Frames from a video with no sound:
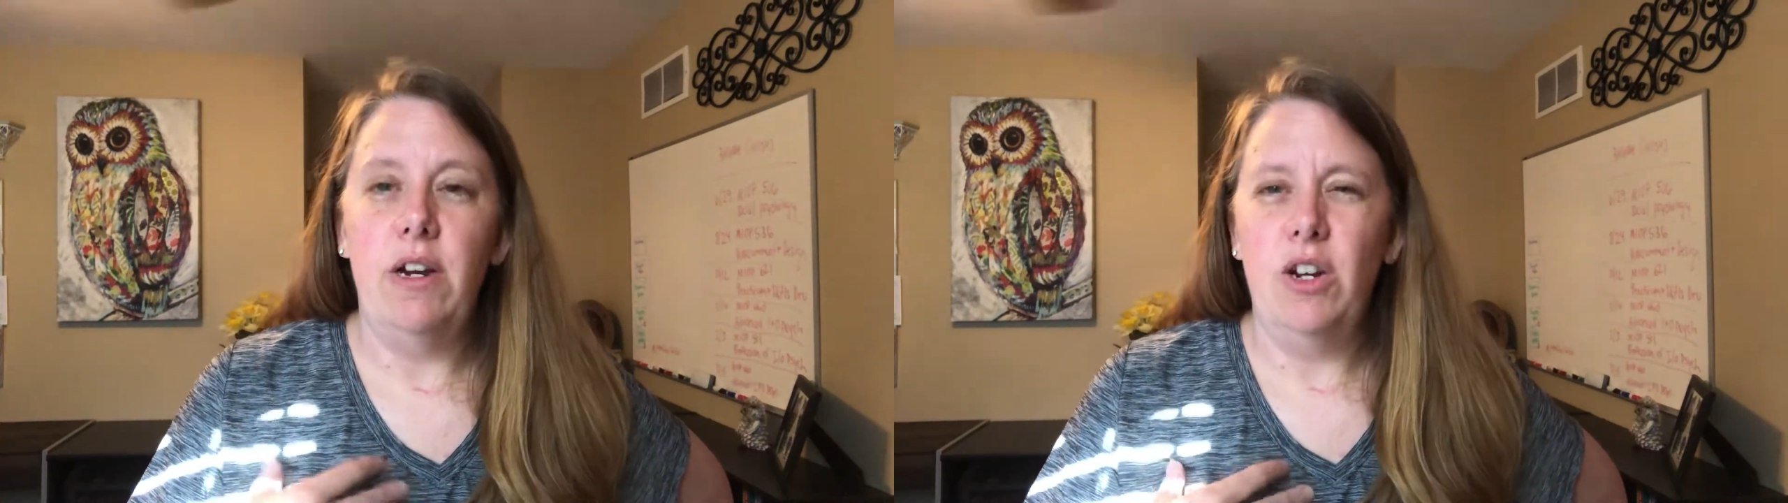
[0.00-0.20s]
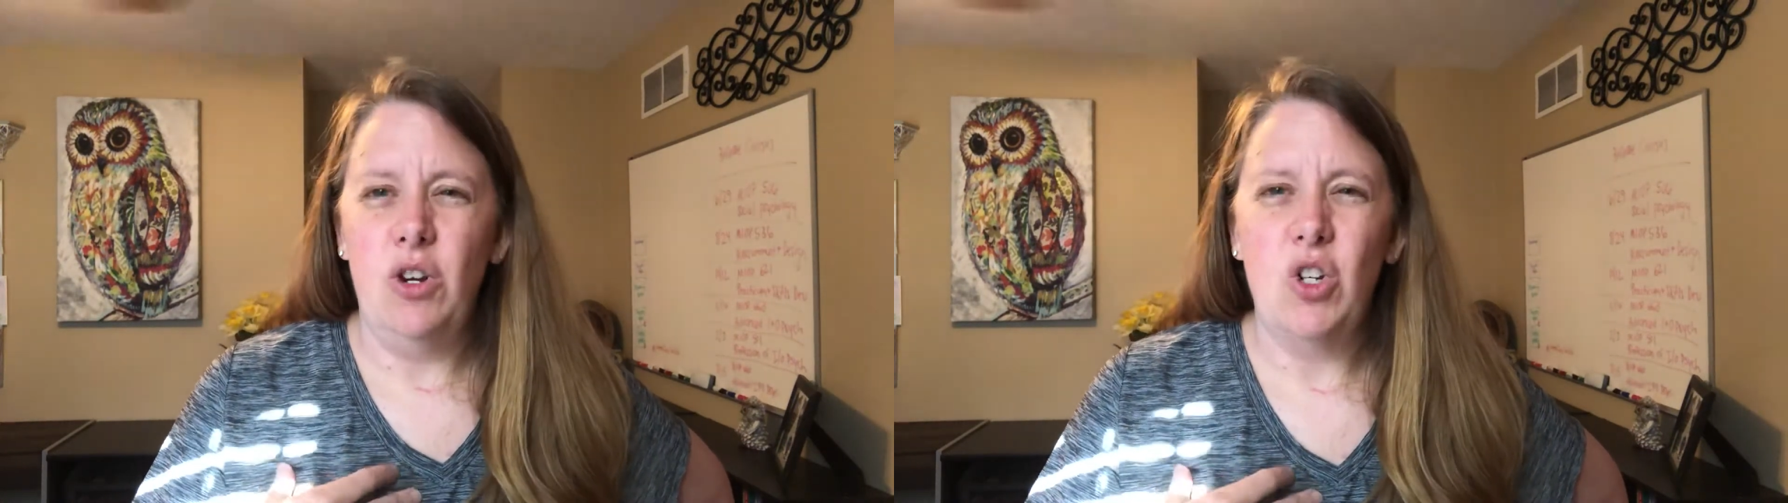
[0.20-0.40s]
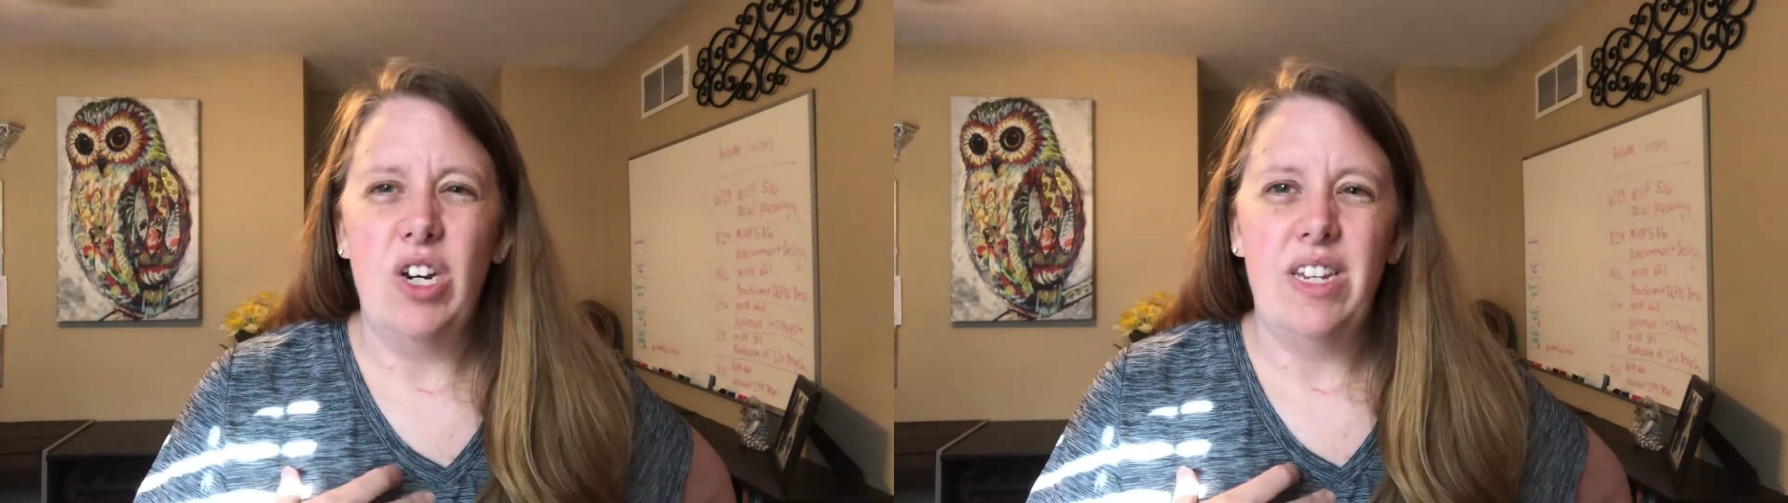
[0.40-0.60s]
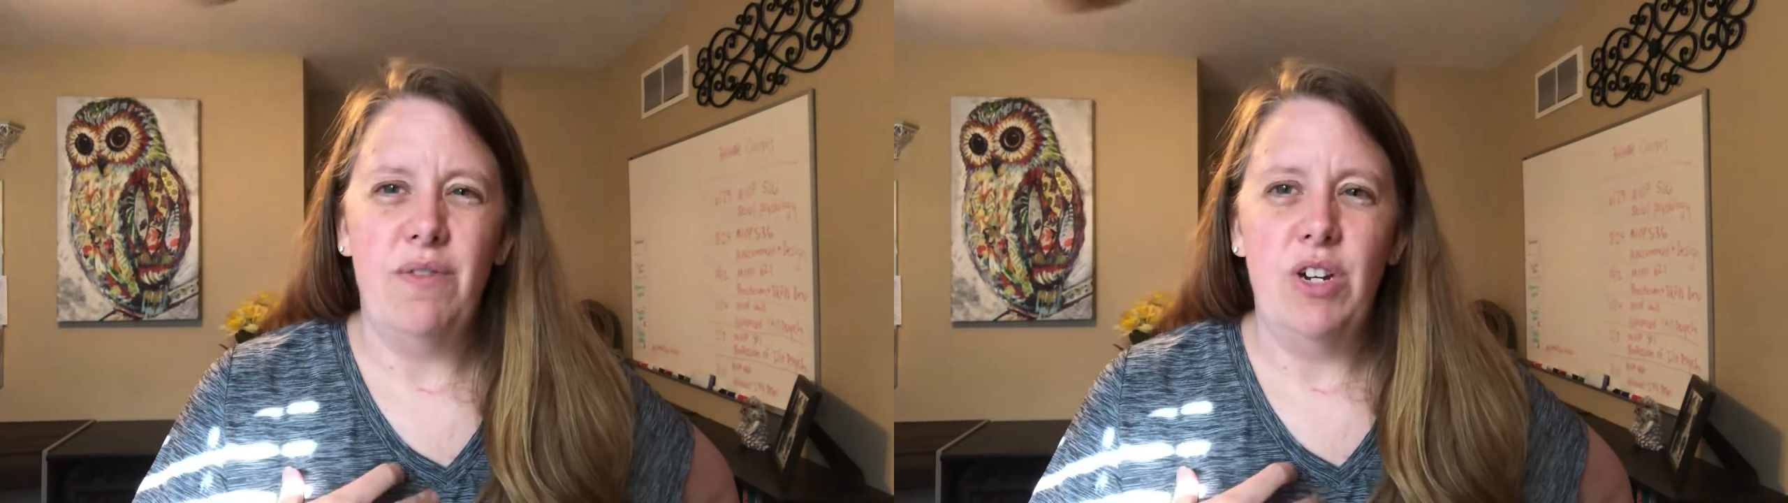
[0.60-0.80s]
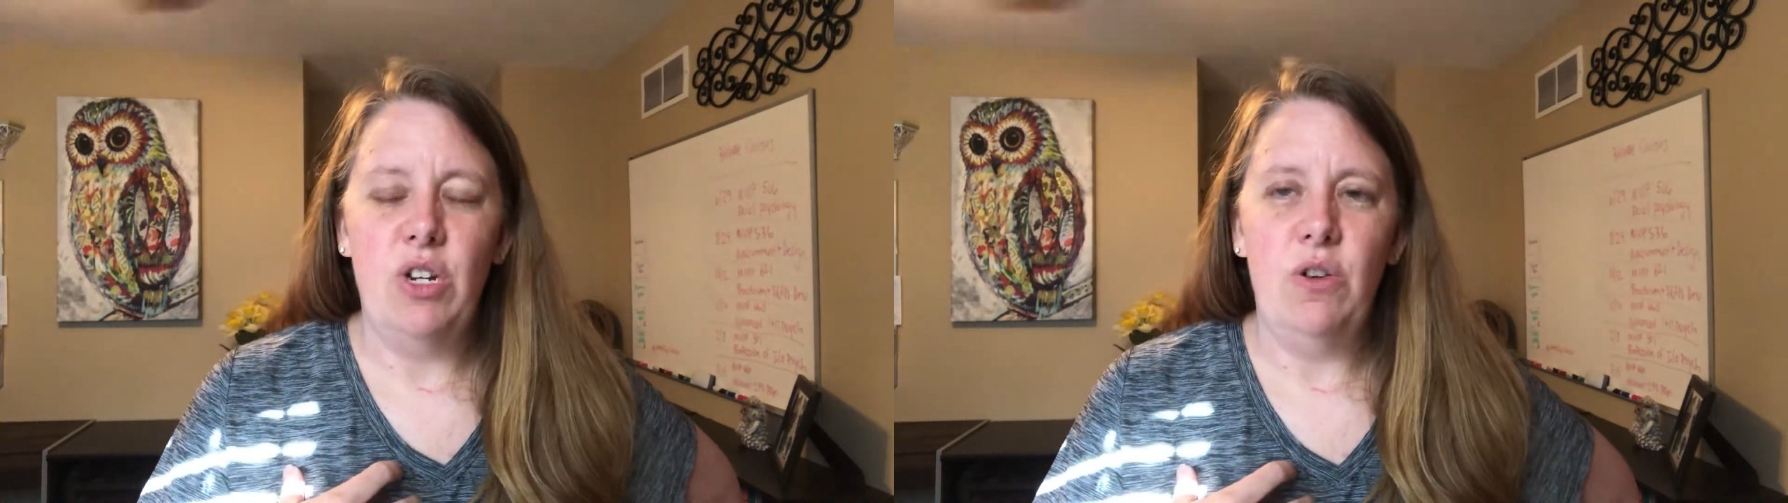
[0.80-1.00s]
usually it's
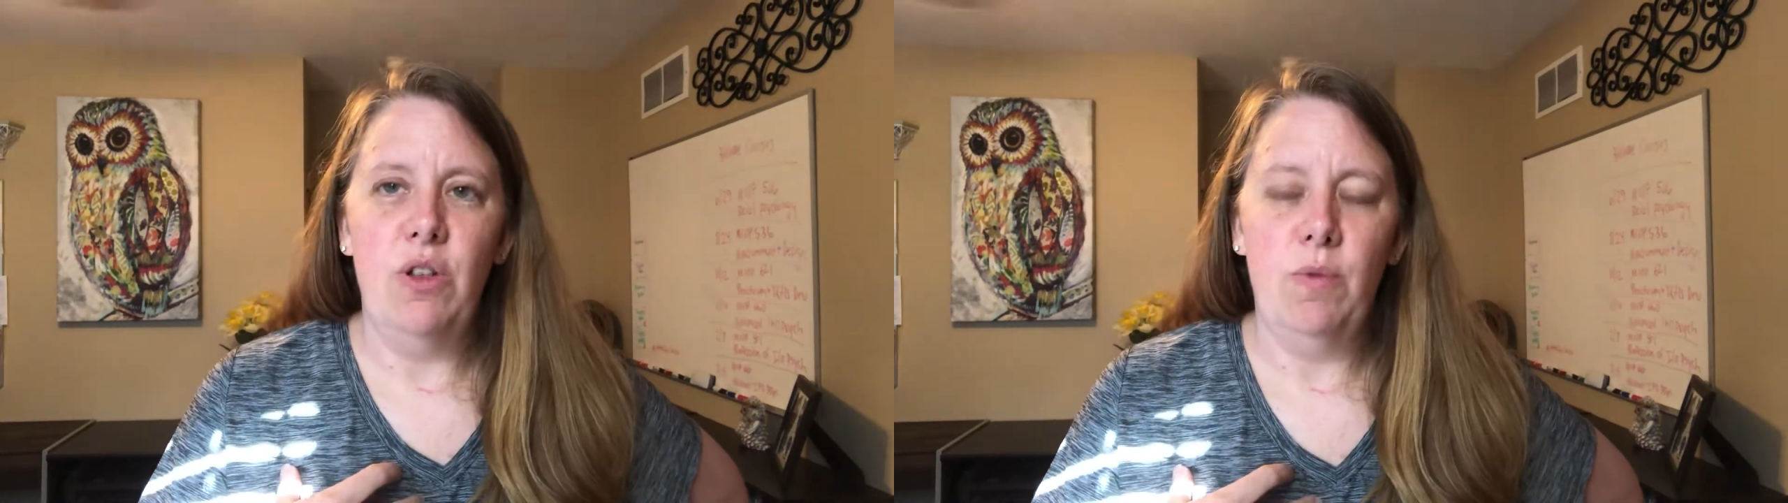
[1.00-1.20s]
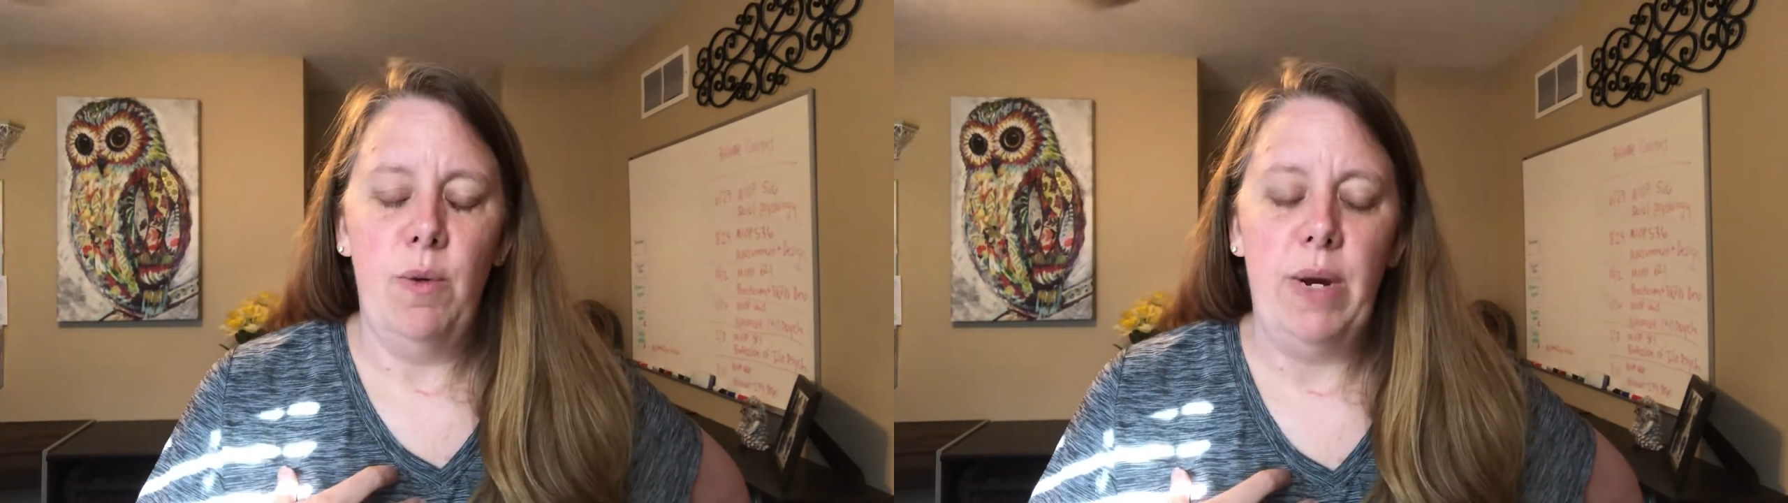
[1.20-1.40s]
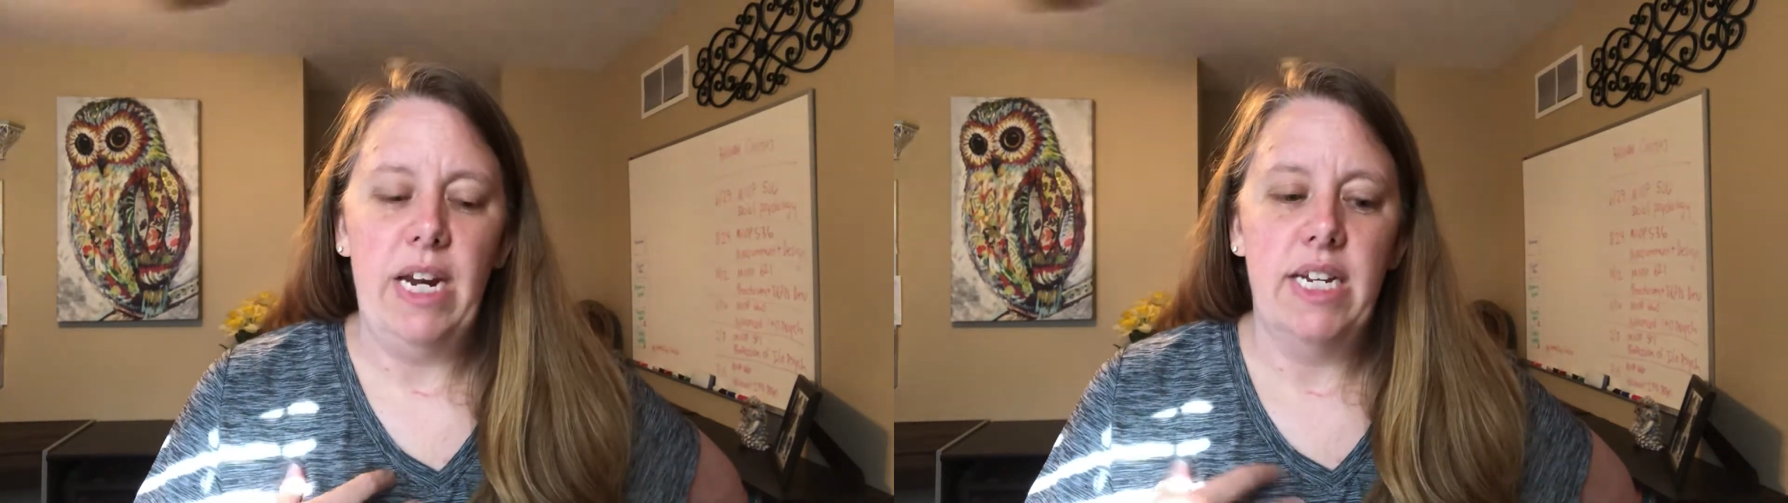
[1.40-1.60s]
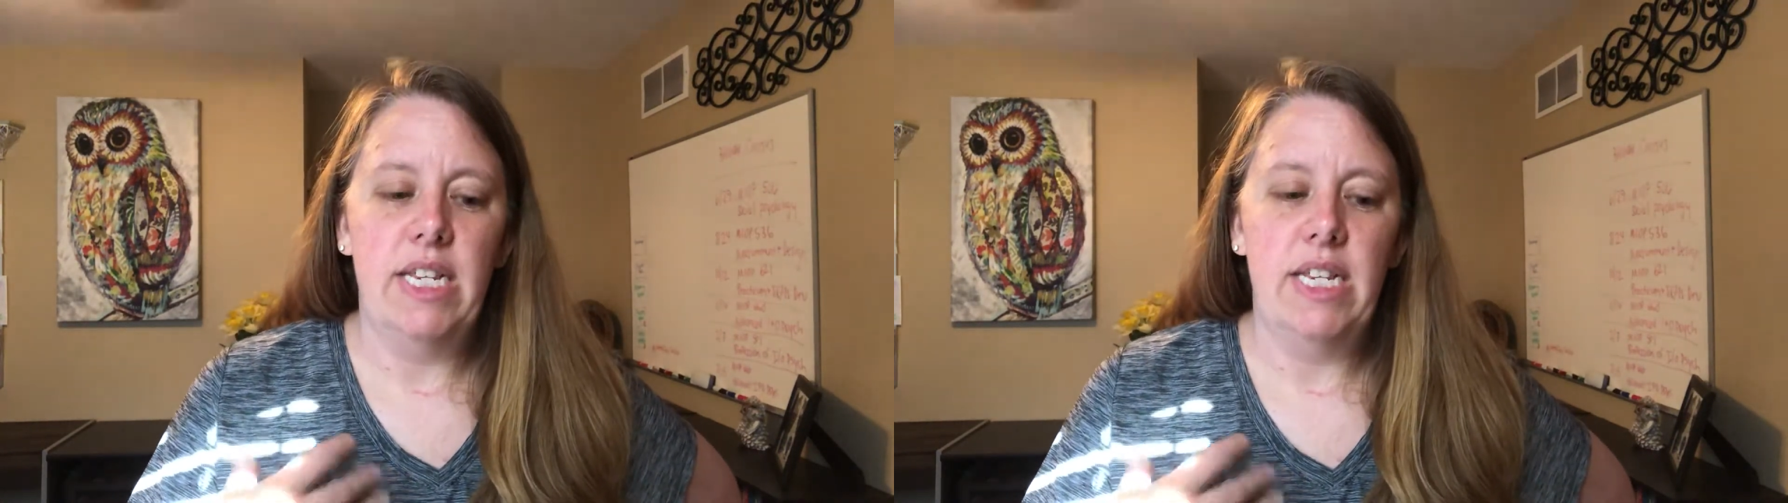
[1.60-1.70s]
every 2 to 3 weeks,